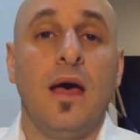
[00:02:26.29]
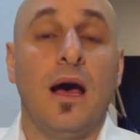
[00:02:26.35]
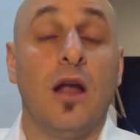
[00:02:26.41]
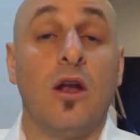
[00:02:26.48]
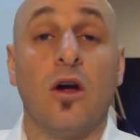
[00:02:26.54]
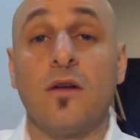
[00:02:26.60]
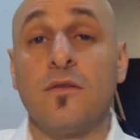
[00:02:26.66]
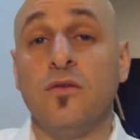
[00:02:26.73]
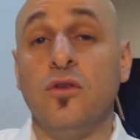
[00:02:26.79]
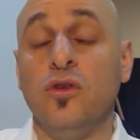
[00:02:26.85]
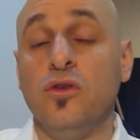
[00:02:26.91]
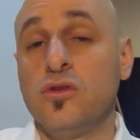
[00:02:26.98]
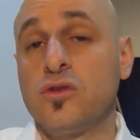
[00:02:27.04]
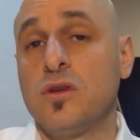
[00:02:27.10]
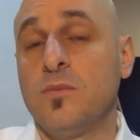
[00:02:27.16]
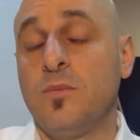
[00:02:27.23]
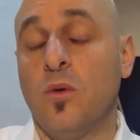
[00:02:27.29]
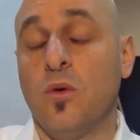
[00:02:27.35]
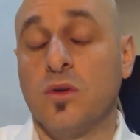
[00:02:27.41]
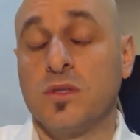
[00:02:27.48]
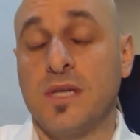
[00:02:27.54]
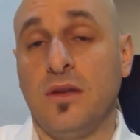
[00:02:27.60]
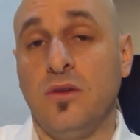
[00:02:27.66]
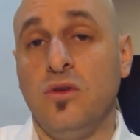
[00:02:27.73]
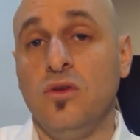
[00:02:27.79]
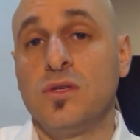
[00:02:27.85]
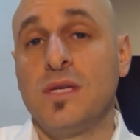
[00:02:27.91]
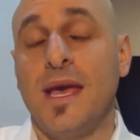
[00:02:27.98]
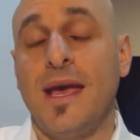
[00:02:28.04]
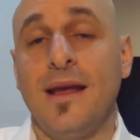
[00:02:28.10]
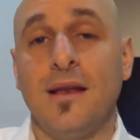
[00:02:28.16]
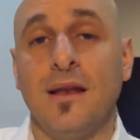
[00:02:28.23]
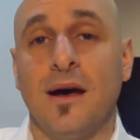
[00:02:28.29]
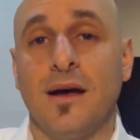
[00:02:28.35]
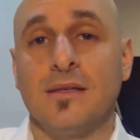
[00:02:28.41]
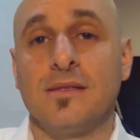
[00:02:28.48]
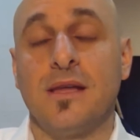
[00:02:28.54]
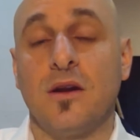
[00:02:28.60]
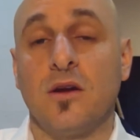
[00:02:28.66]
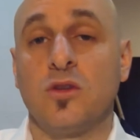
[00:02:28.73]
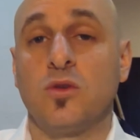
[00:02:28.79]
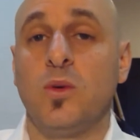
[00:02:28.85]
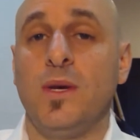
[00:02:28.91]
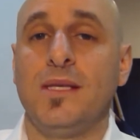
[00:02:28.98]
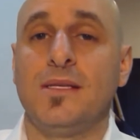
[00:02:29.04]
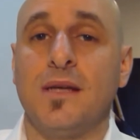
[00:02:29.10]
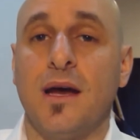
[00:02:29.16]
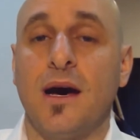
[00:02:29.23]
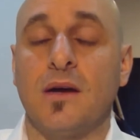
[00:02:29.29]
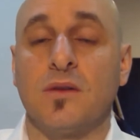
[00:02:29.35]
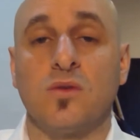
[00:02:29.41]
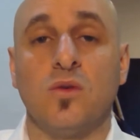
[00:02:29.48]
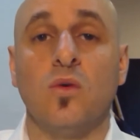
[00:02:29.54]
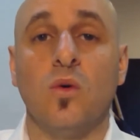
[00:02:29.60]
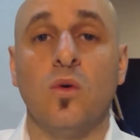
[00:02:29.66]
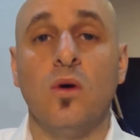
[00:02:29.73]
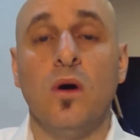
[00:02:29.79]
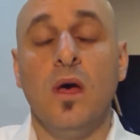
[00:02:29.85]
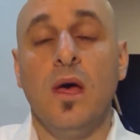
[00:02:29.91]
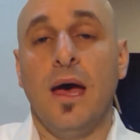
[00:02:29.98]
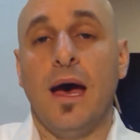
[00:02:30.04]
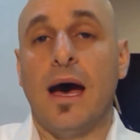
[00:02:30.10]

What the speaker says: A lot of news reports and news headlines that are tweeted out or